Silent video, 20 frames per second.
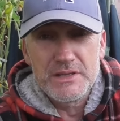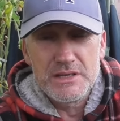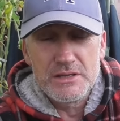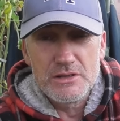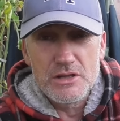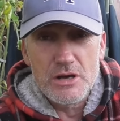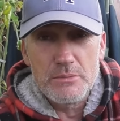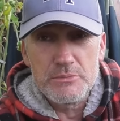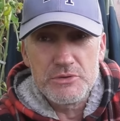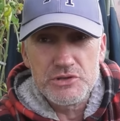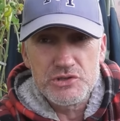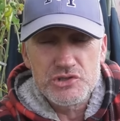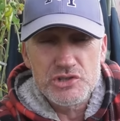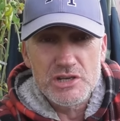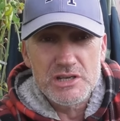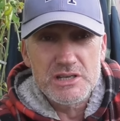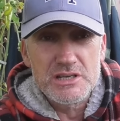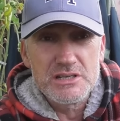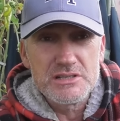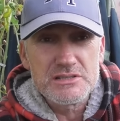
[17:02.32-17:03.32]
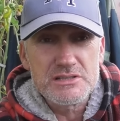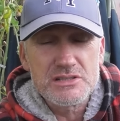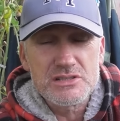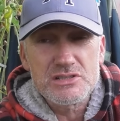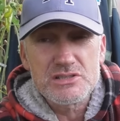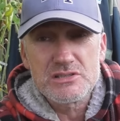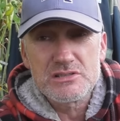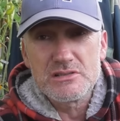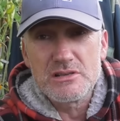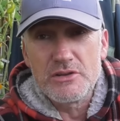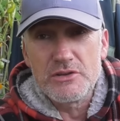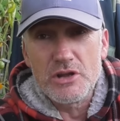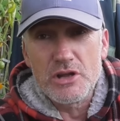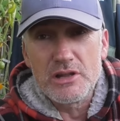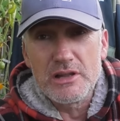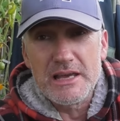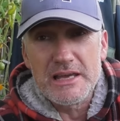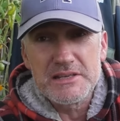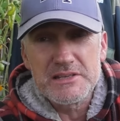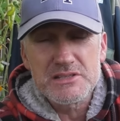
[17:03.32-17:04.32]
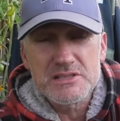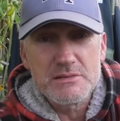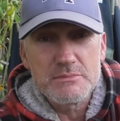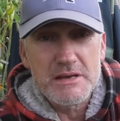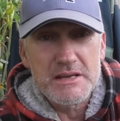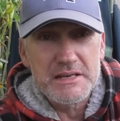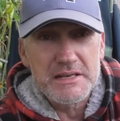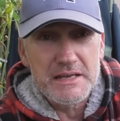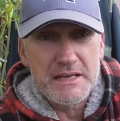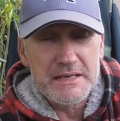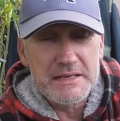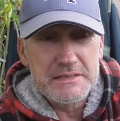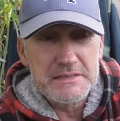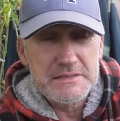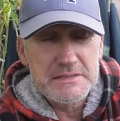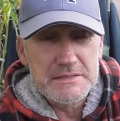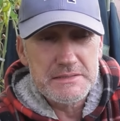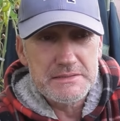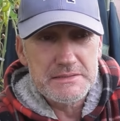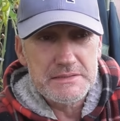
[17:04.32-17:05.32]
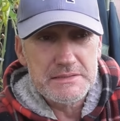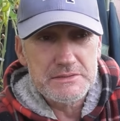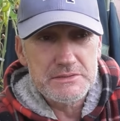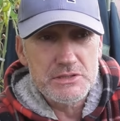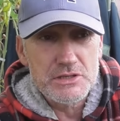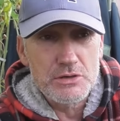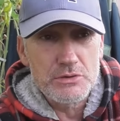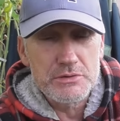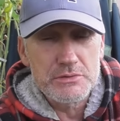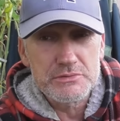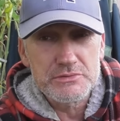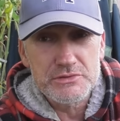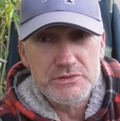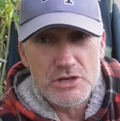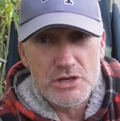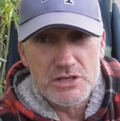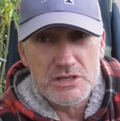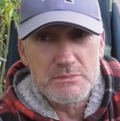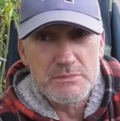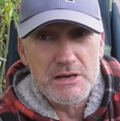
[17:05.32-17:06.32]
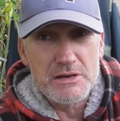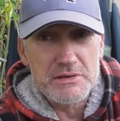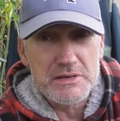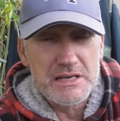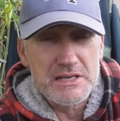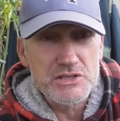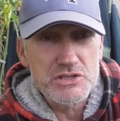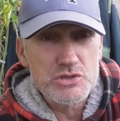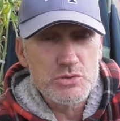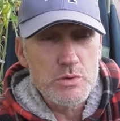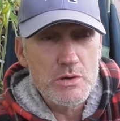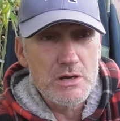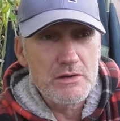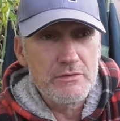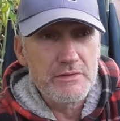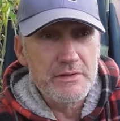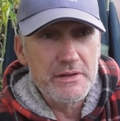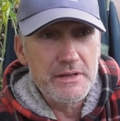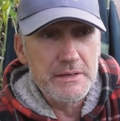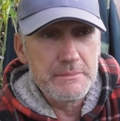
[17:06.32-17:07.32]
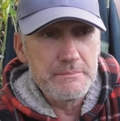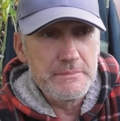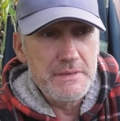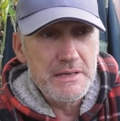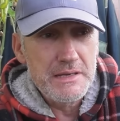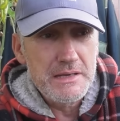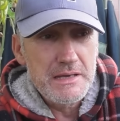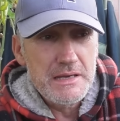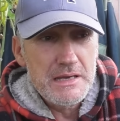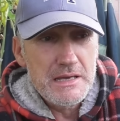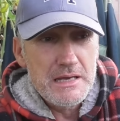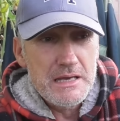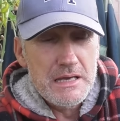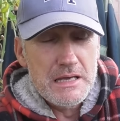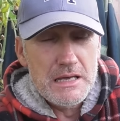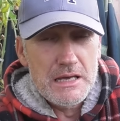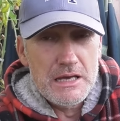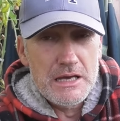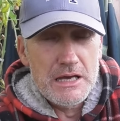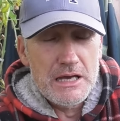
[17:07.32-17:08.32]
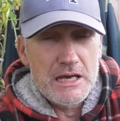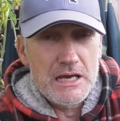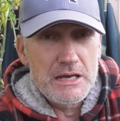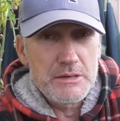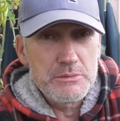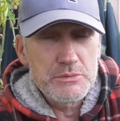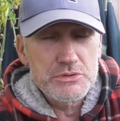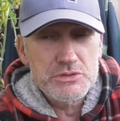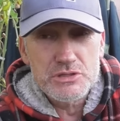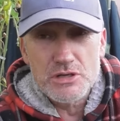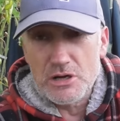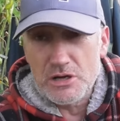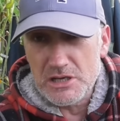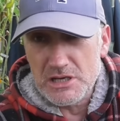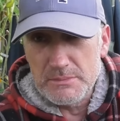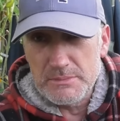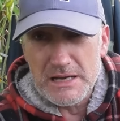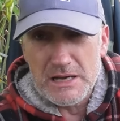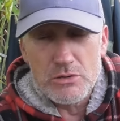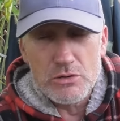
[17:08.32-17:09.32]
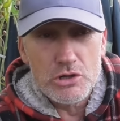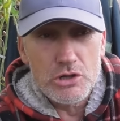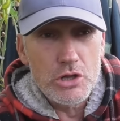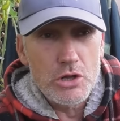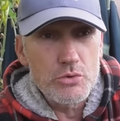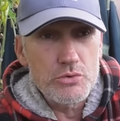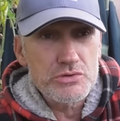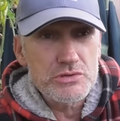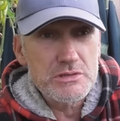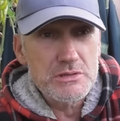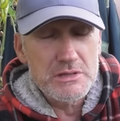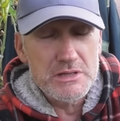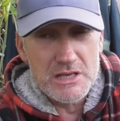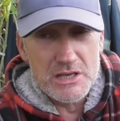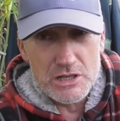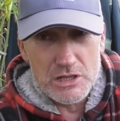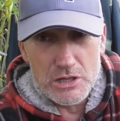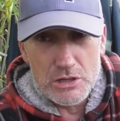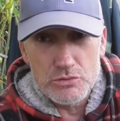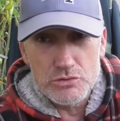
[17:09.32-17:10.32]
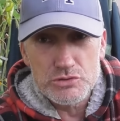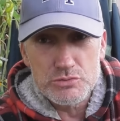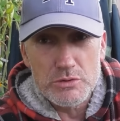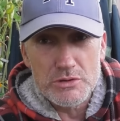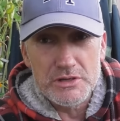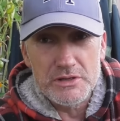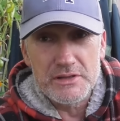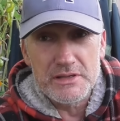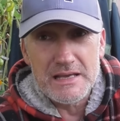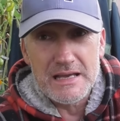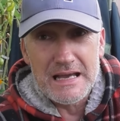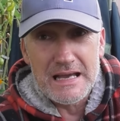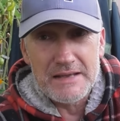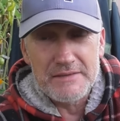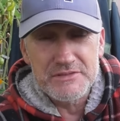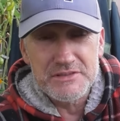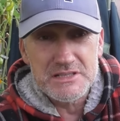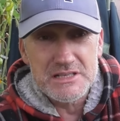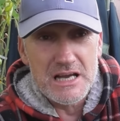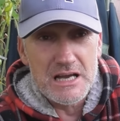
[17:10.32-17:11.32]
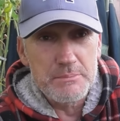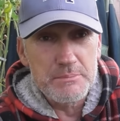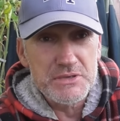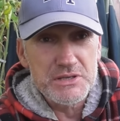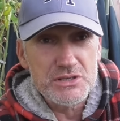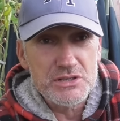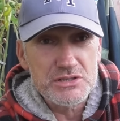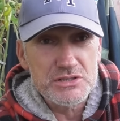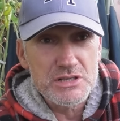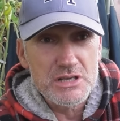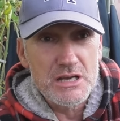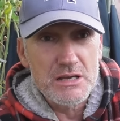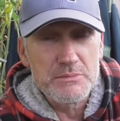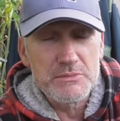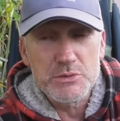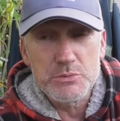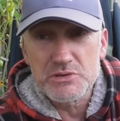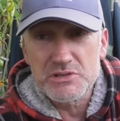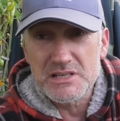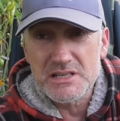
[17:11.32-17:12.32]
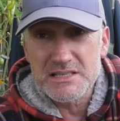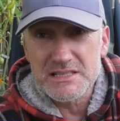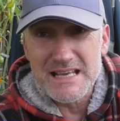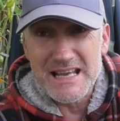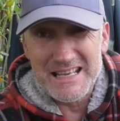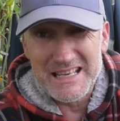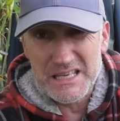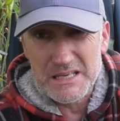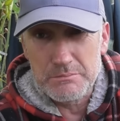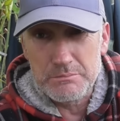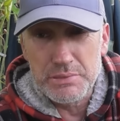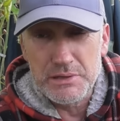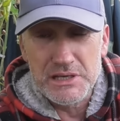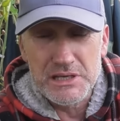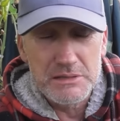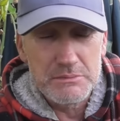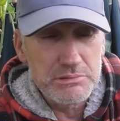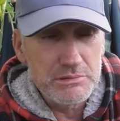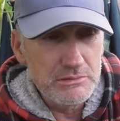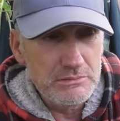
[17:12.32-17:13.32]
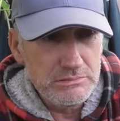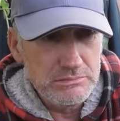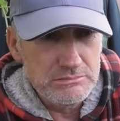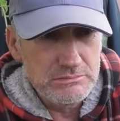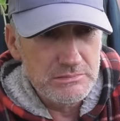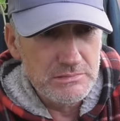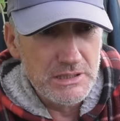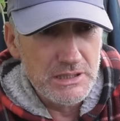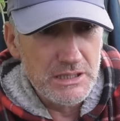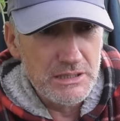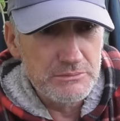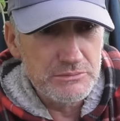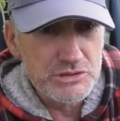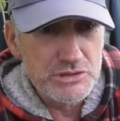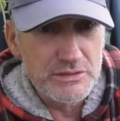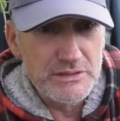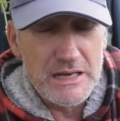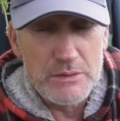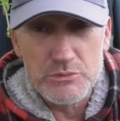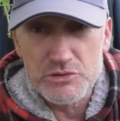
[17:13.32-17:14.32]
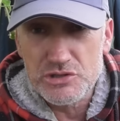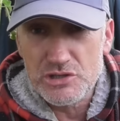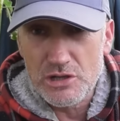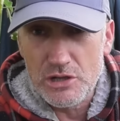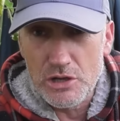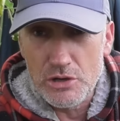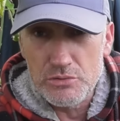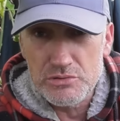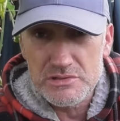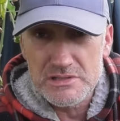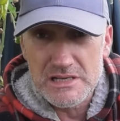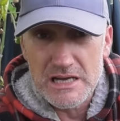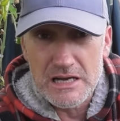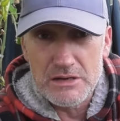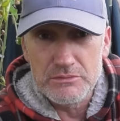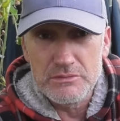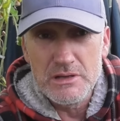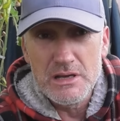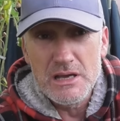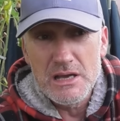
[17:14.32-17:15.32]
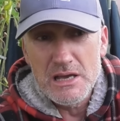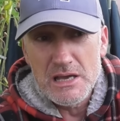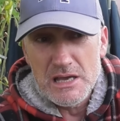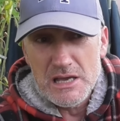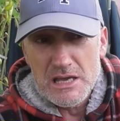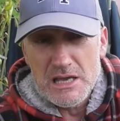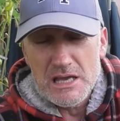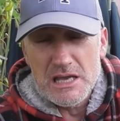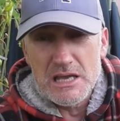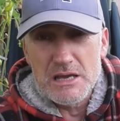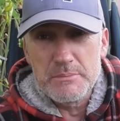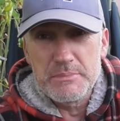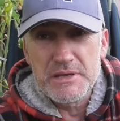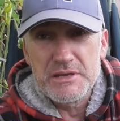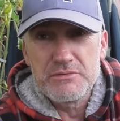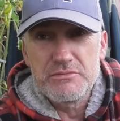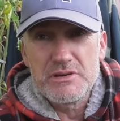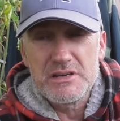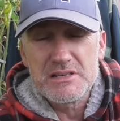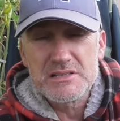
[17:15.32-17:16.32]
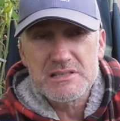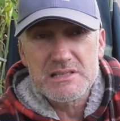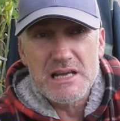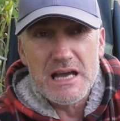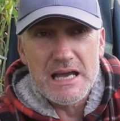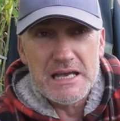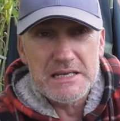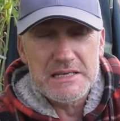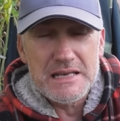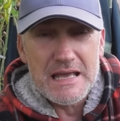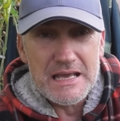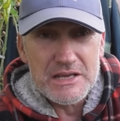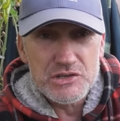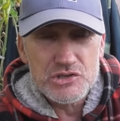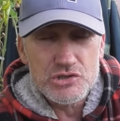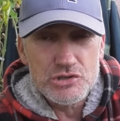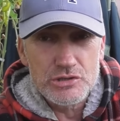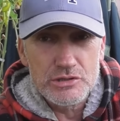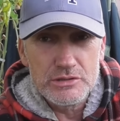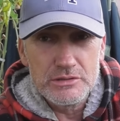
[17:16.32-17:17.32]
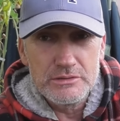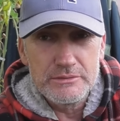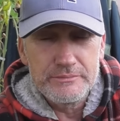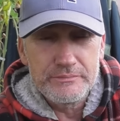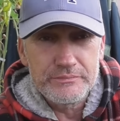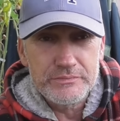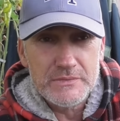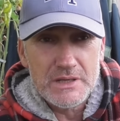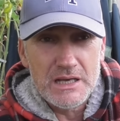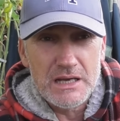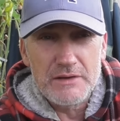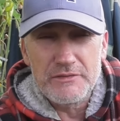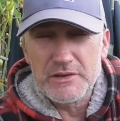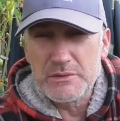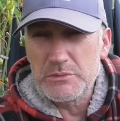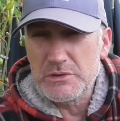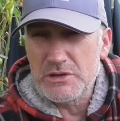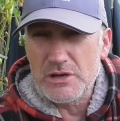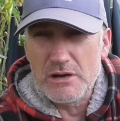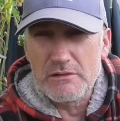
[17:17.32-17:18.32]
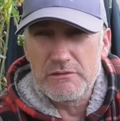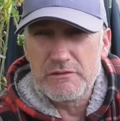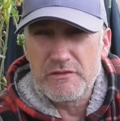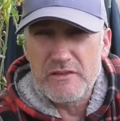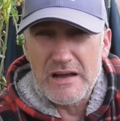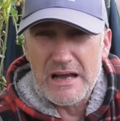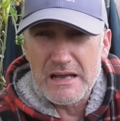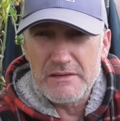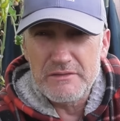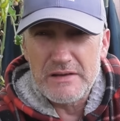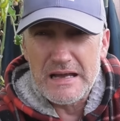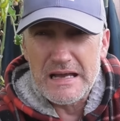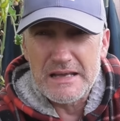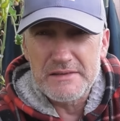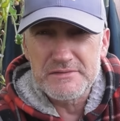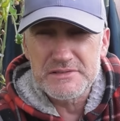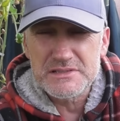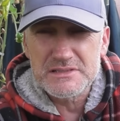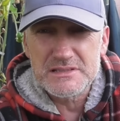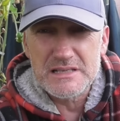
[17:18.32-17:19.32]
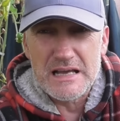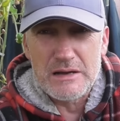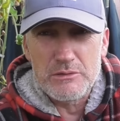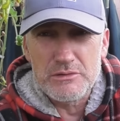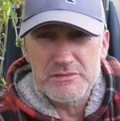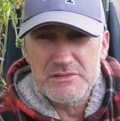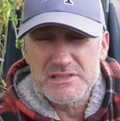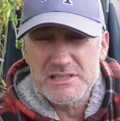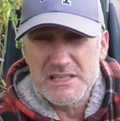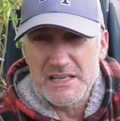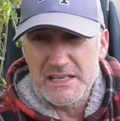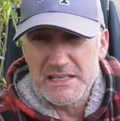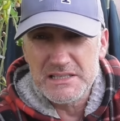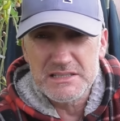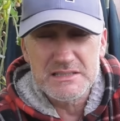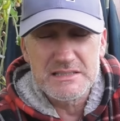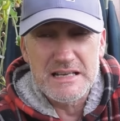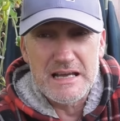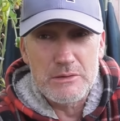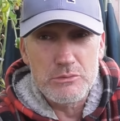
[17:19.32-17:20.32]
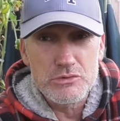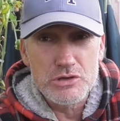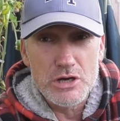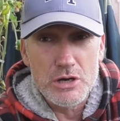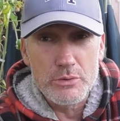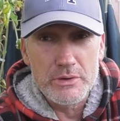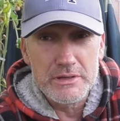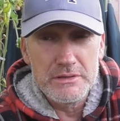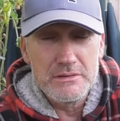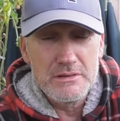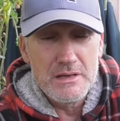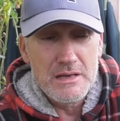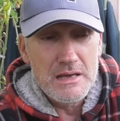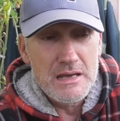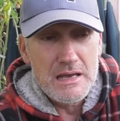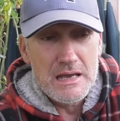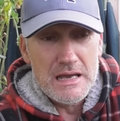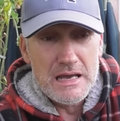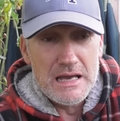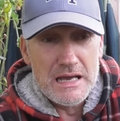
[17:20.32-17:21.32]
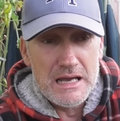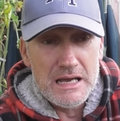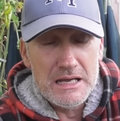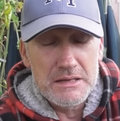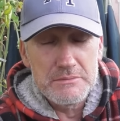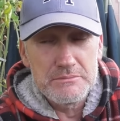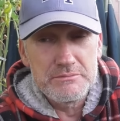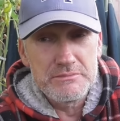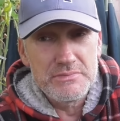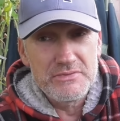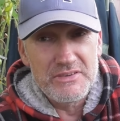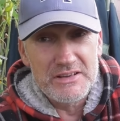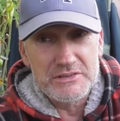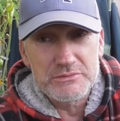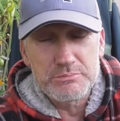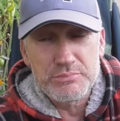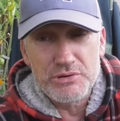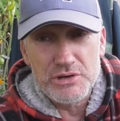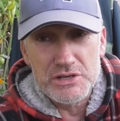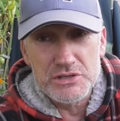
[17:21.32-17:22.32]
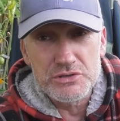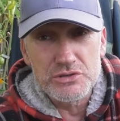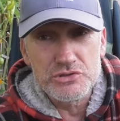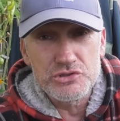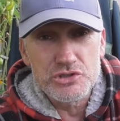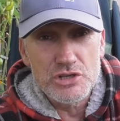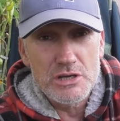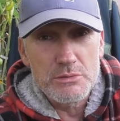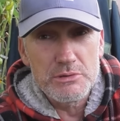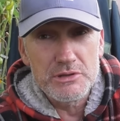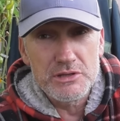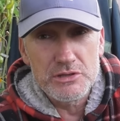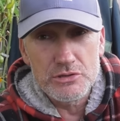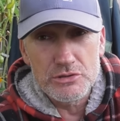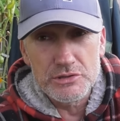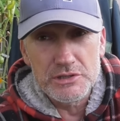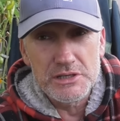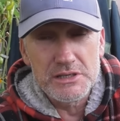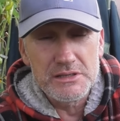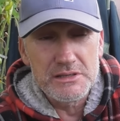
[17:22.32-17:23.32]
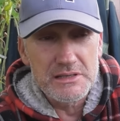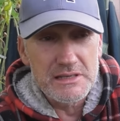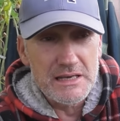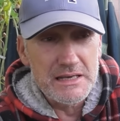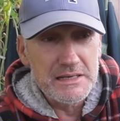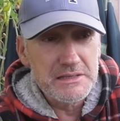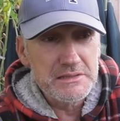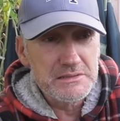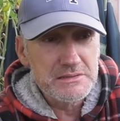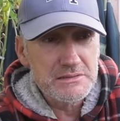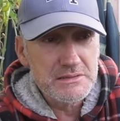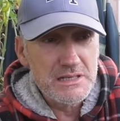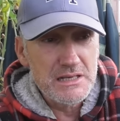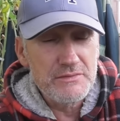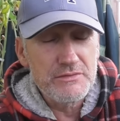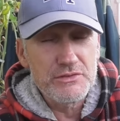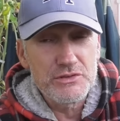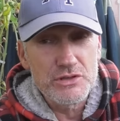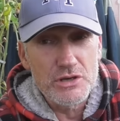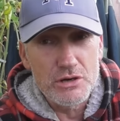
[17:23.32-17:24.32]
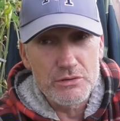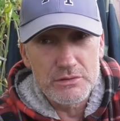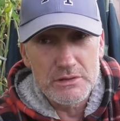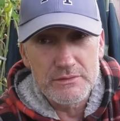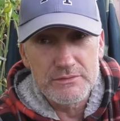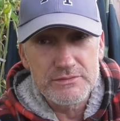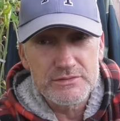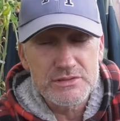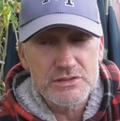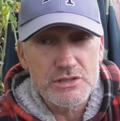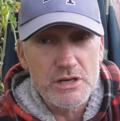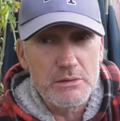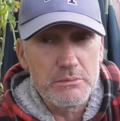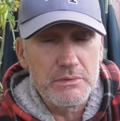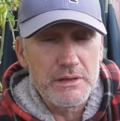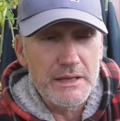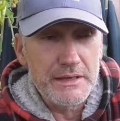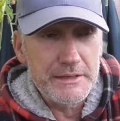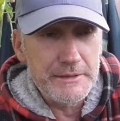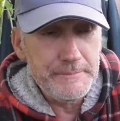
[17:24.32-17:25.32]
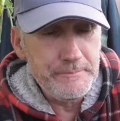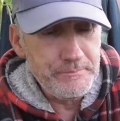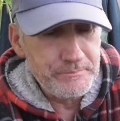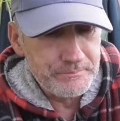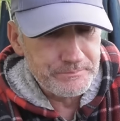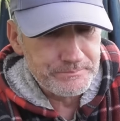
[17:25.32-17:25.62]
the allotment chickens are not laying so many eggs, so they were talking about getting twelve of them. Uh, we were talking about close, they closed one of the hives down because um, there was attacking people, um, so that was closed down. It'll be restarted next year. Now, I think we've got five hives out of six now going, and we've had a pretty good year with the honey and the eggs, even though they've stopped laying.